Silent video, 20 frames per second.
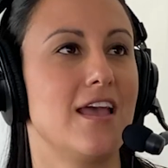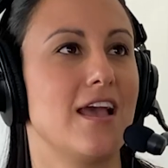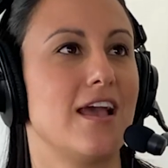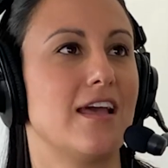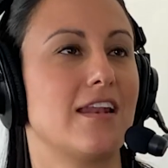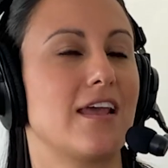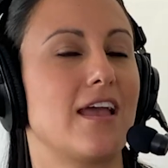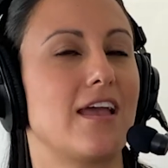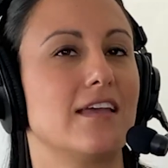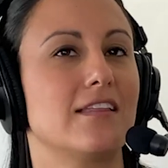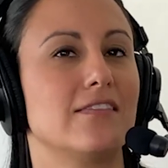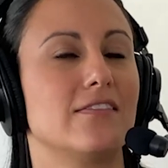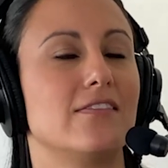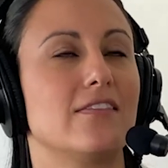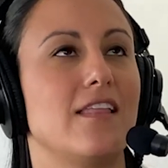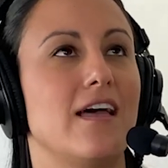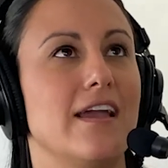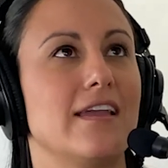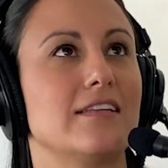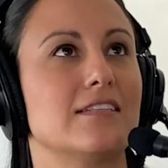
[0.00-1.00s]
And I, I,
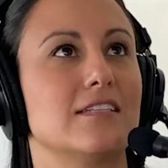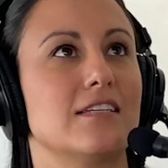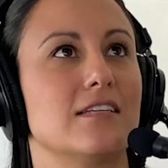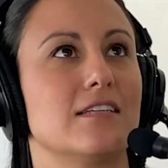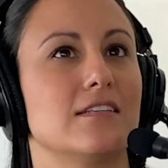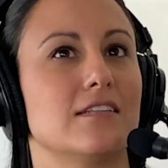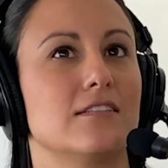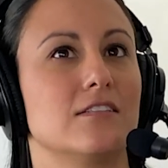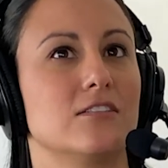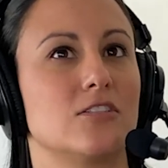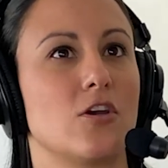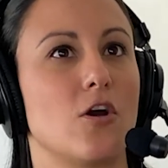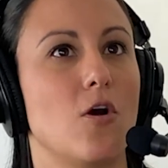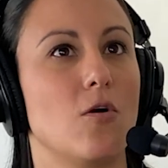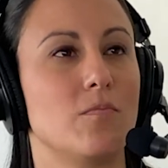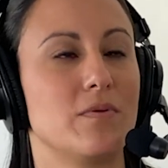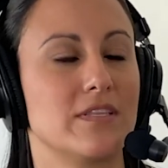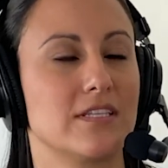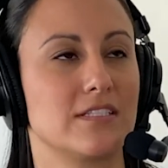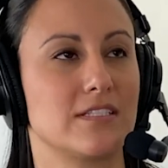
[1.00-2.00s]
like to to
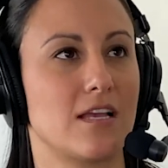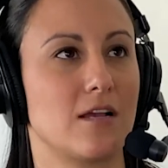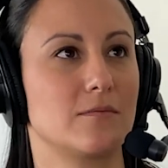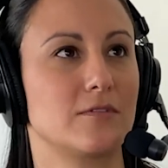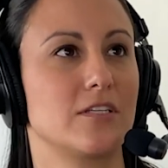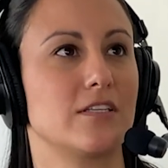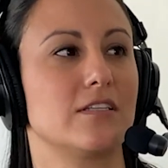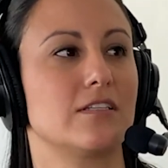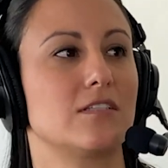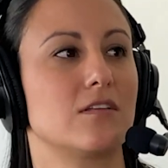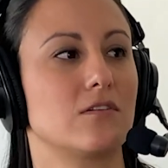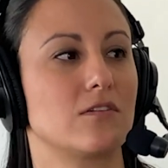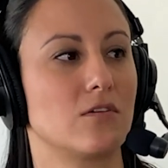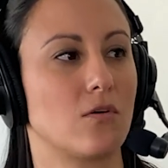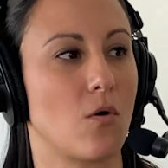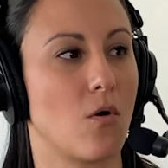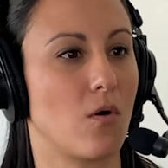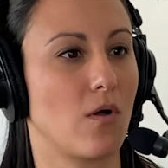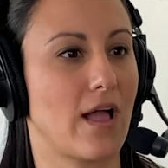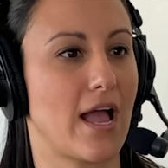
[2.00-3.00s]
open this up to this the
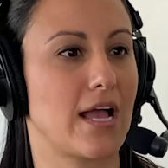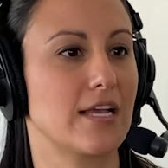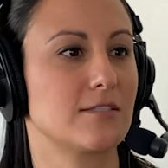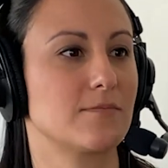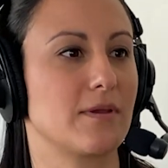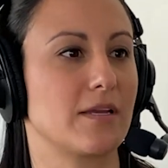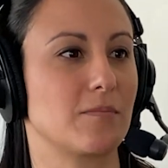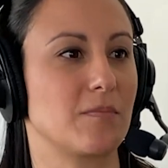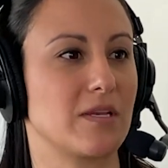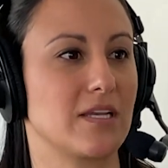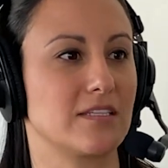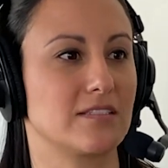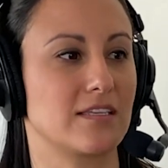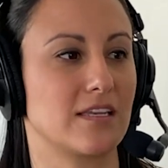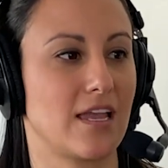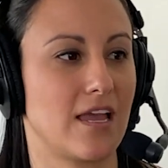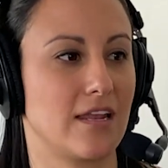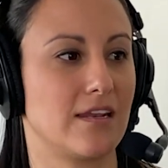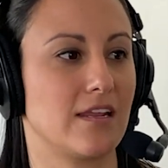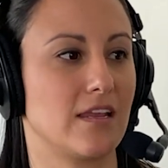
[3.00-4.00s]
whole aspect because
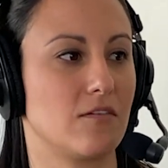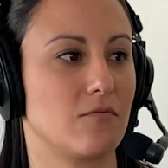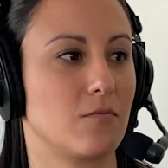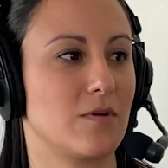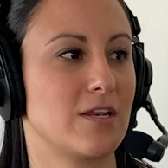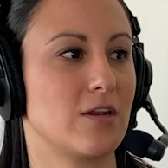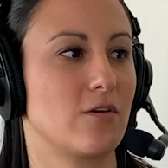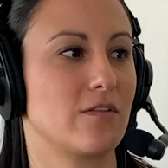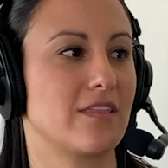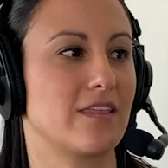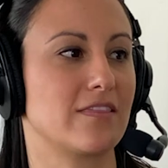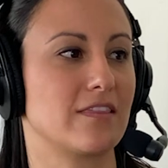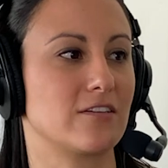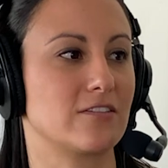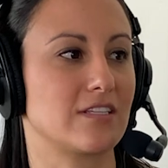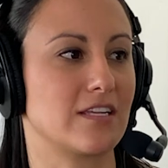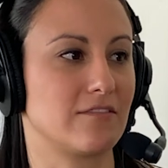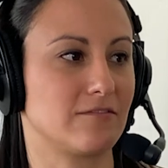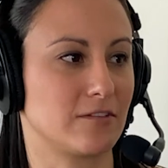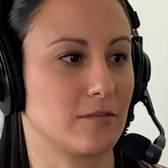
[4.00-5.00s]
again, if we know that
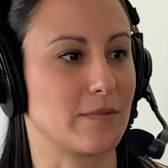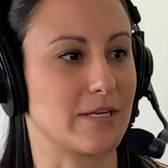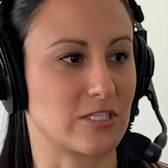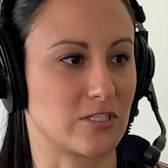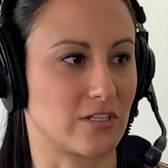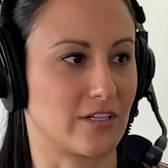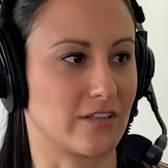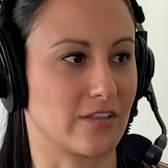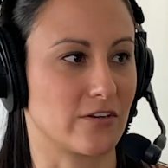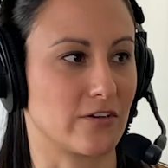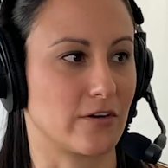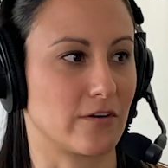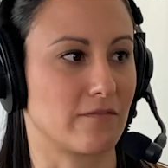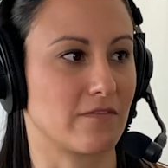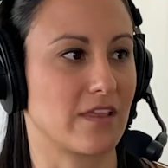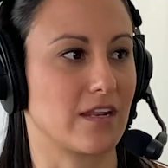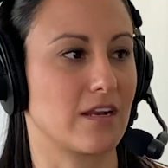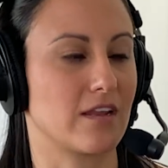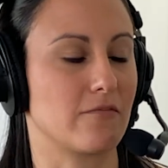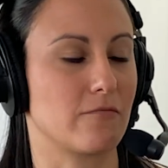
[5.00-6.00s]
there's inflammation on the nerve,
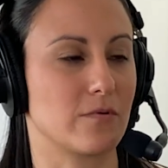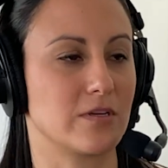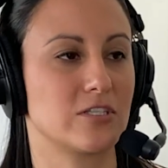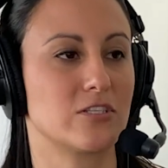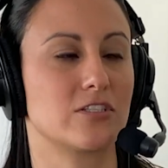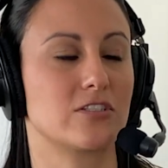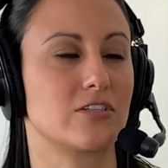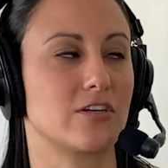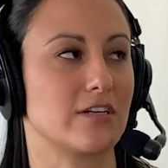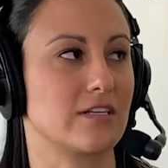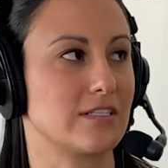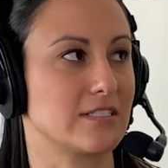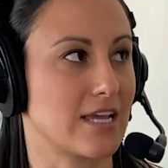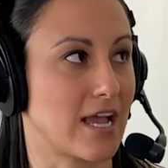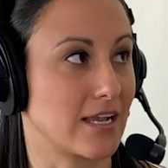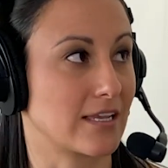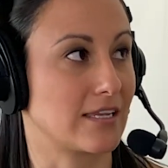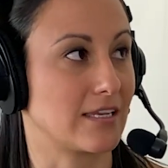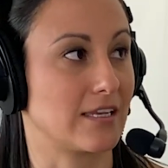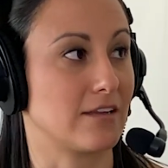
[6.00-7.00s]
then if we just start
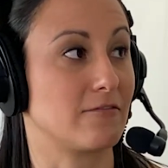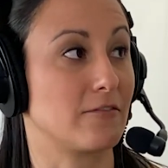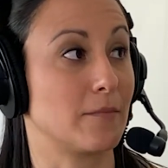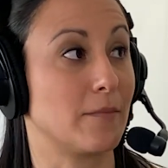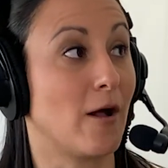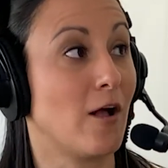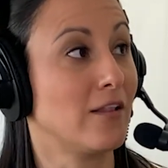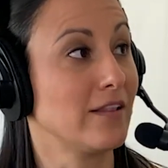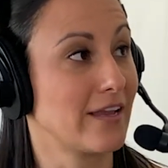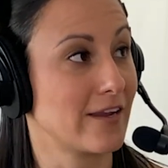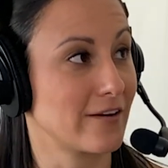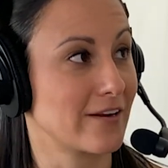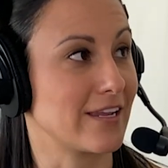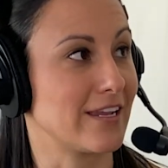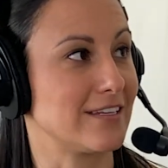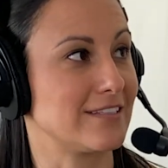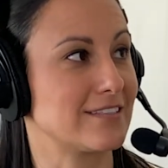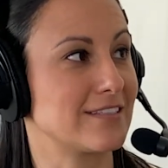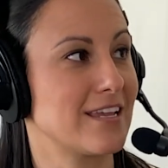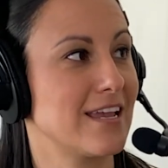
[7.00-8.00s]
attacking it from all
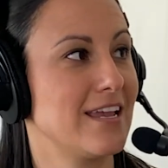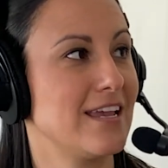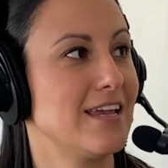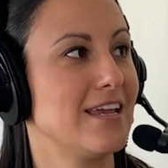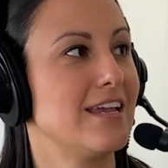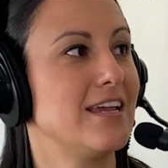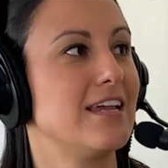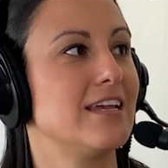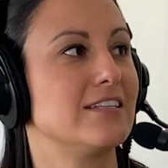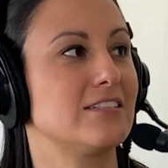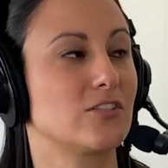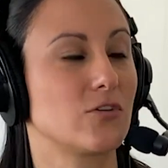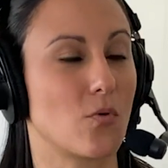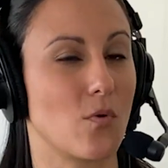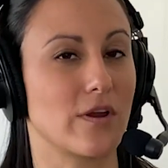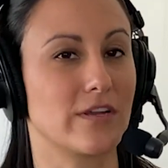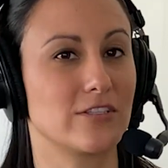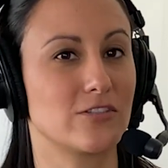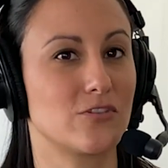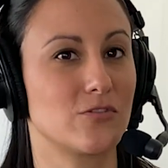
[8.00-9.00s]
areas, it's
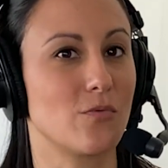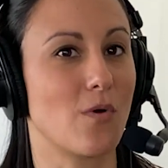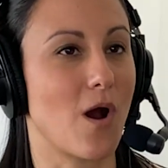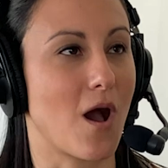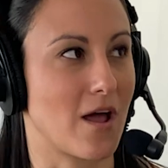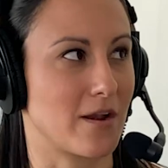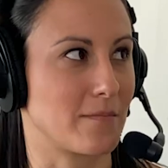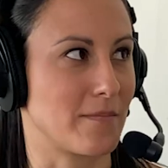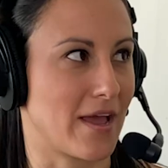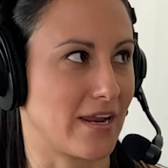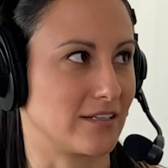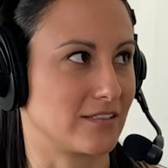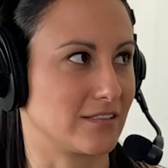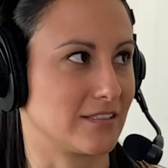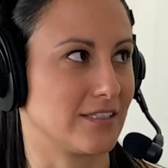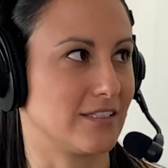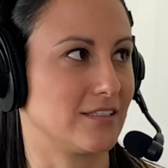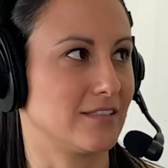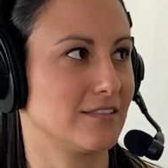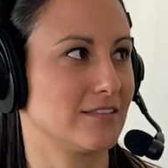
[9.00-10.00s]
going to
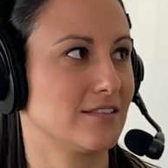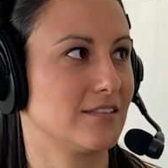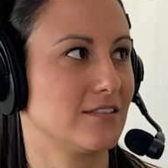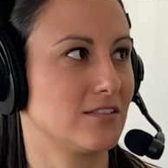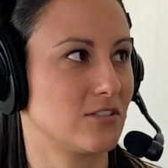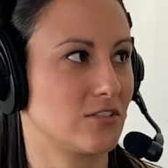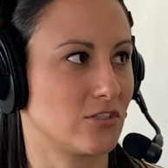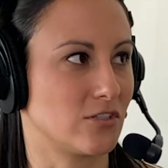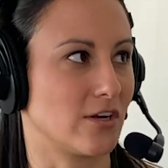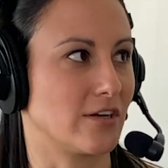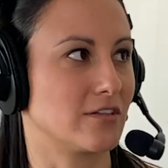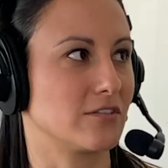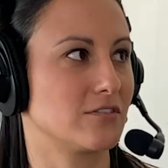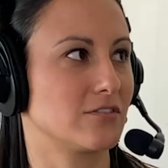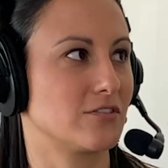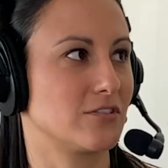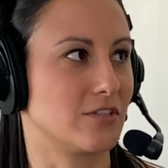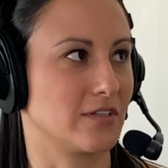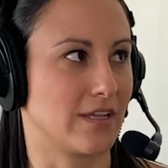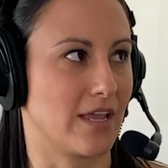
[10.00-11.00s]
automatically start
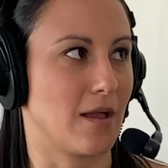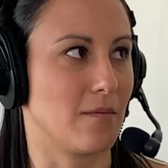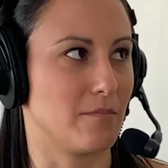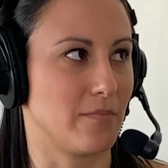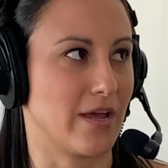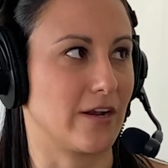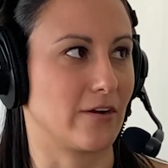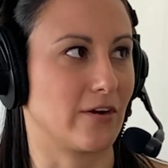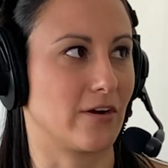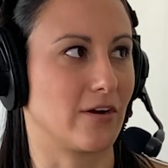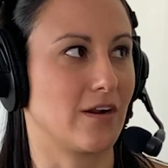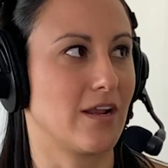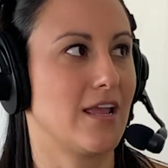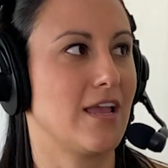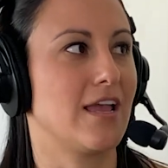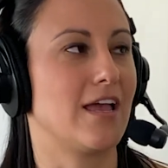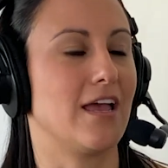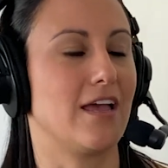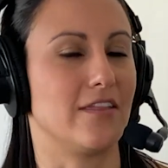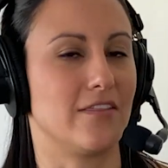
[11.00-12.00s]
to get better
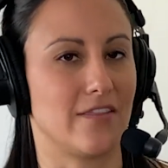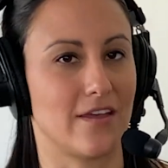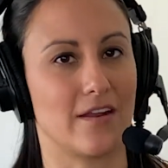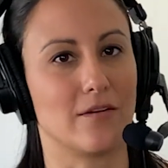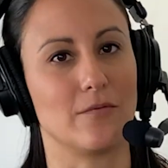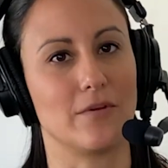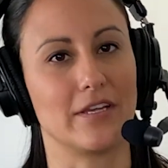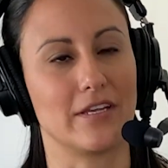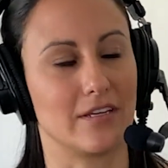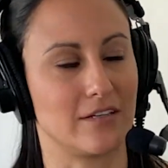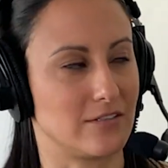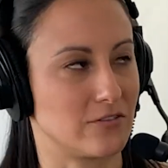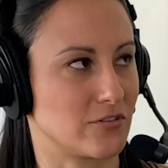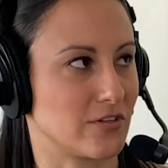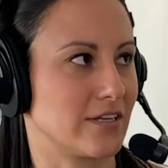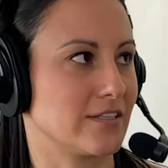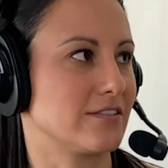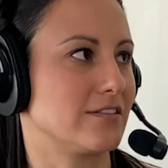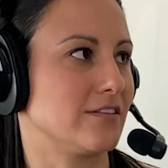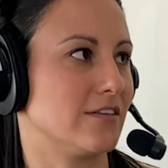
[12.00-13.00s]
and then we can
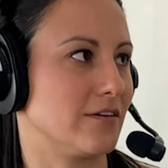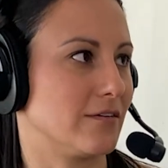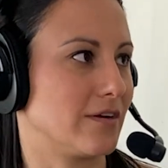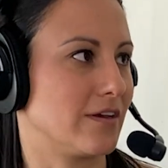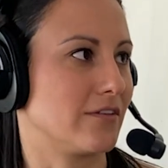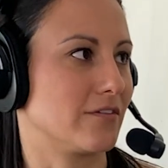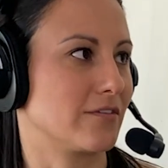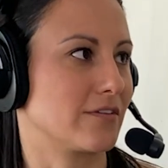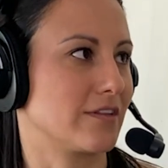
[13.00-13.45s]
address, you know, other